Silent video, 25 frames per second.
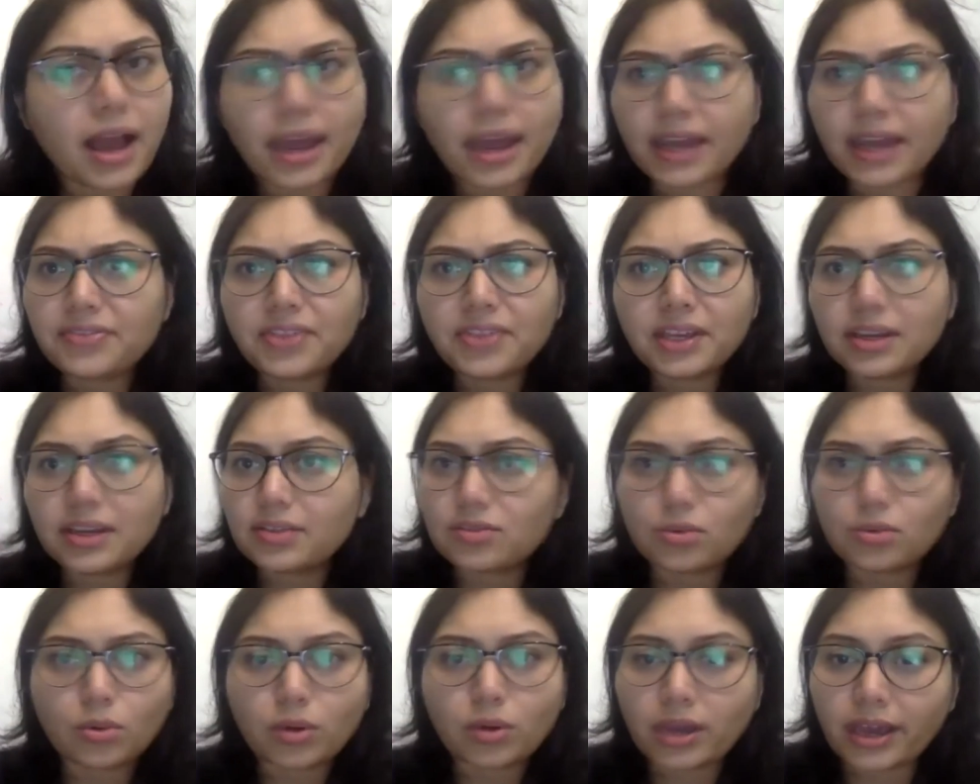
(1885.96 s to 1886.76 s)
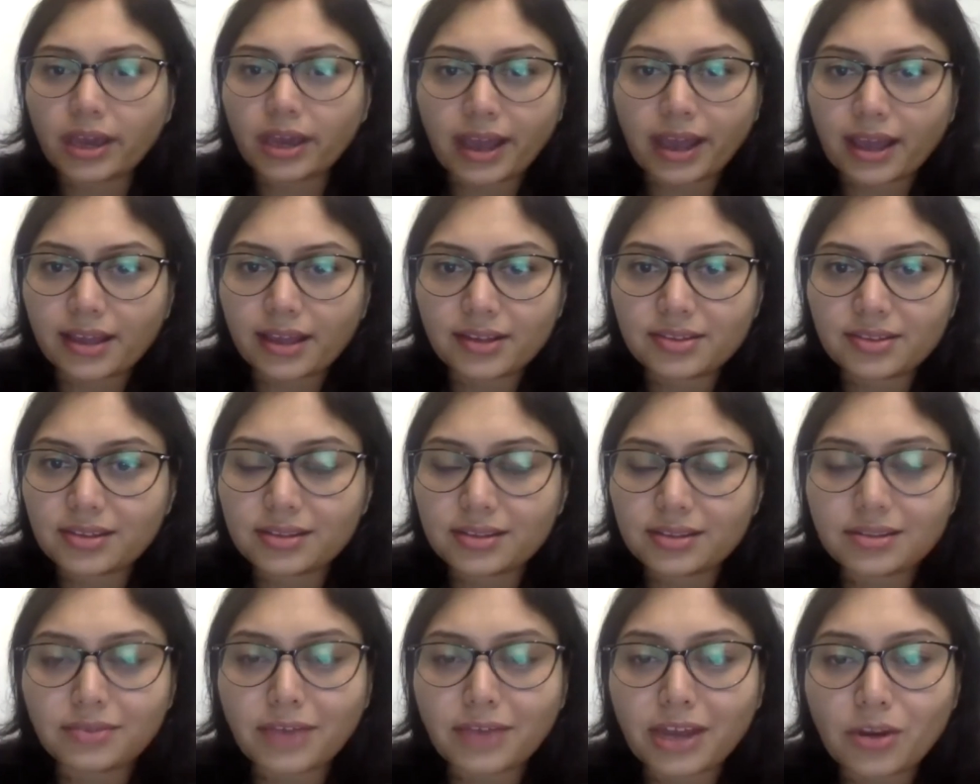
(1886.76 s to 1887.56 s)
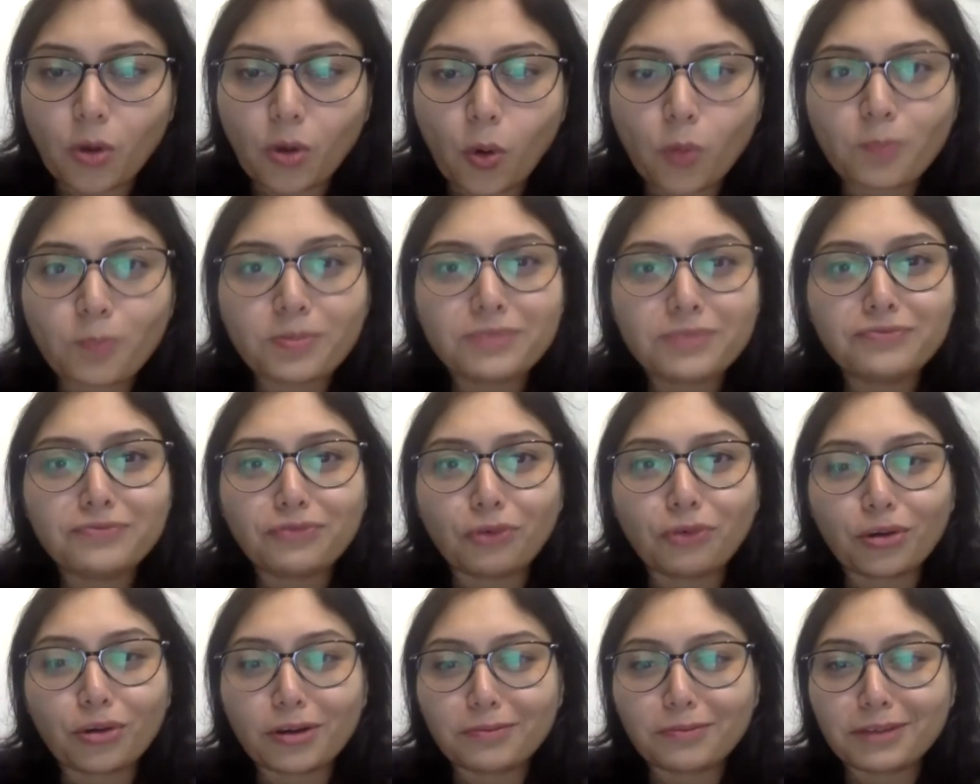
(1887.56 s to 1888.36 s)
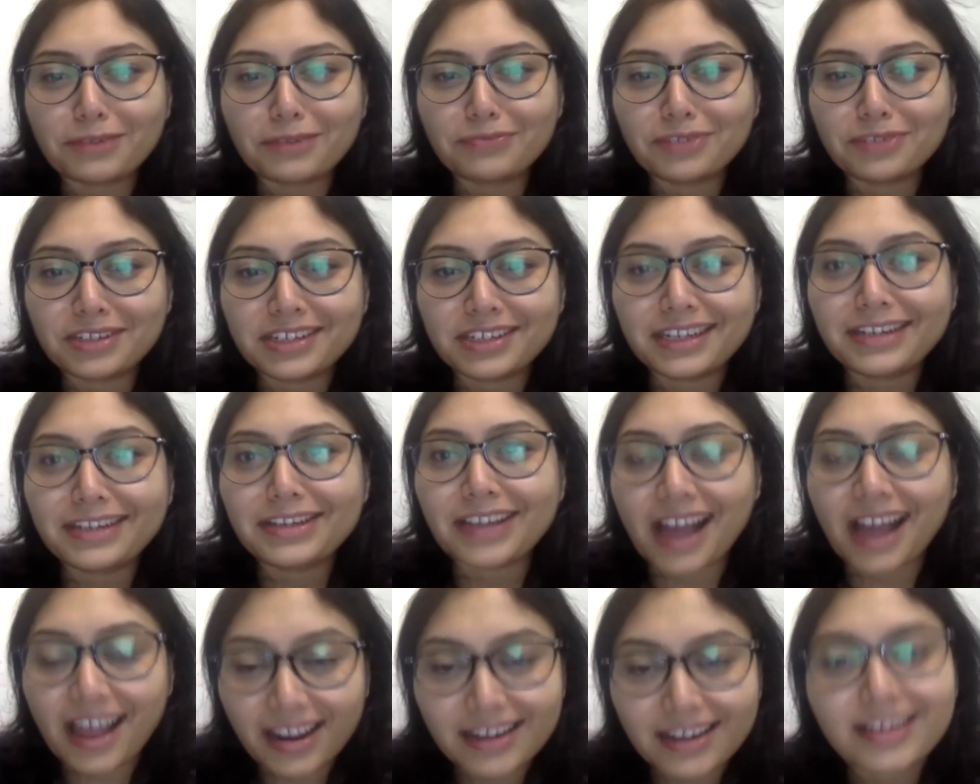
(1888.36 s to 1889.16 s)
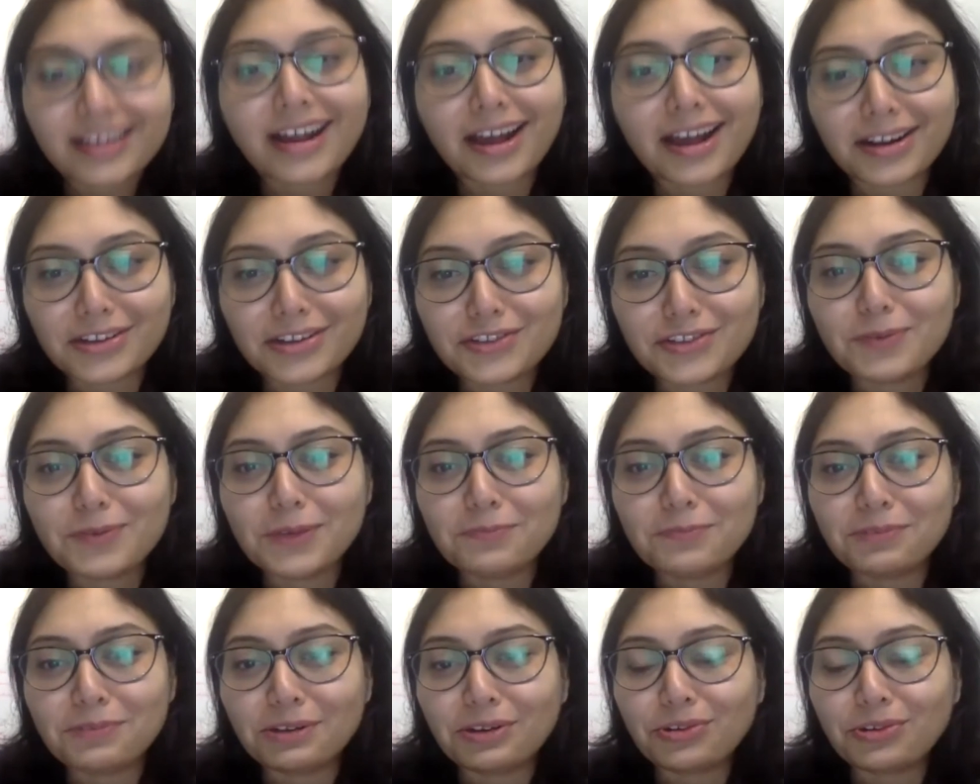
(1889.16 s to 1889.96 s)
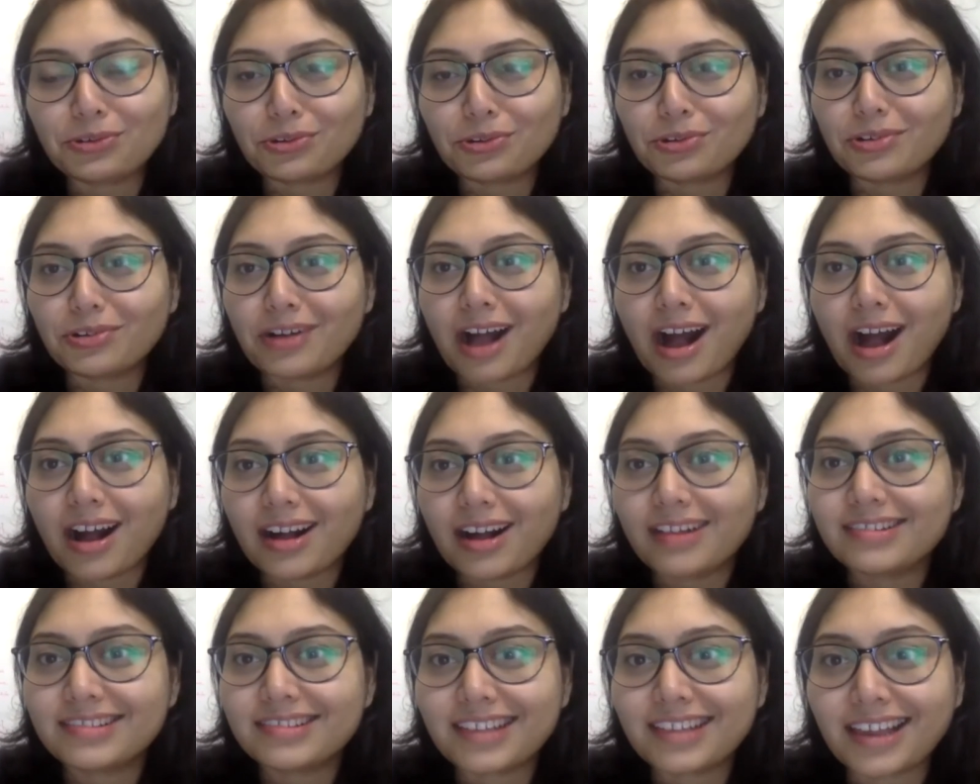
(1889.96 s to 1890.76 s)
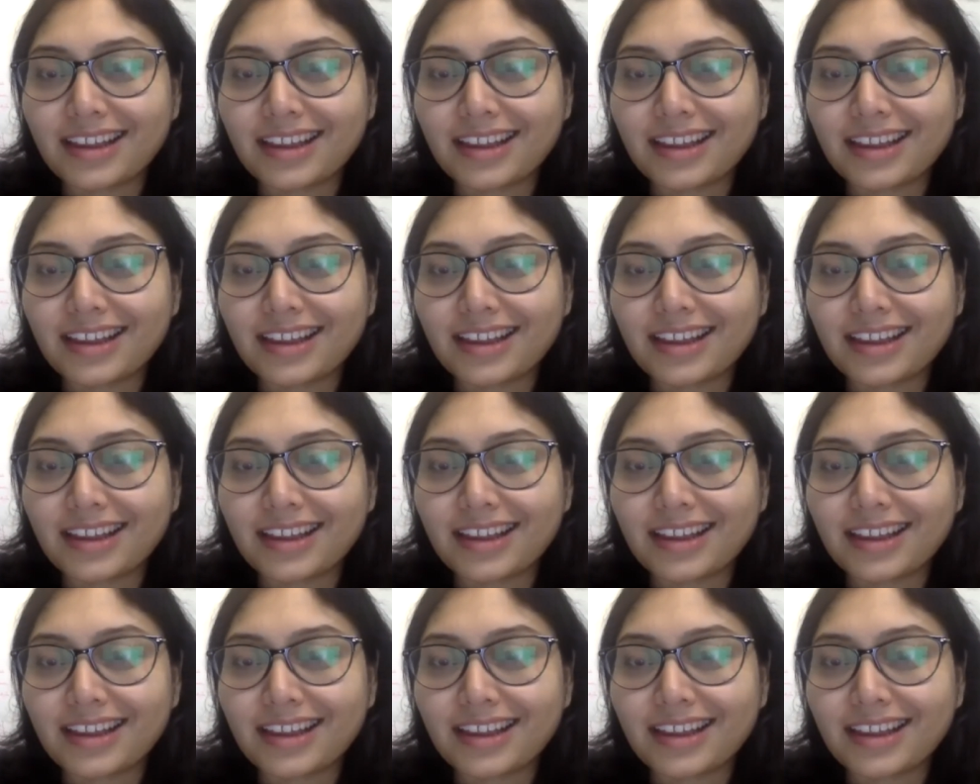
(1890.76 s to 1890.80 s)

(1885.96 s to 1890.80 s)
anything is okay. It's a very open forum, and we really encourage people to ask.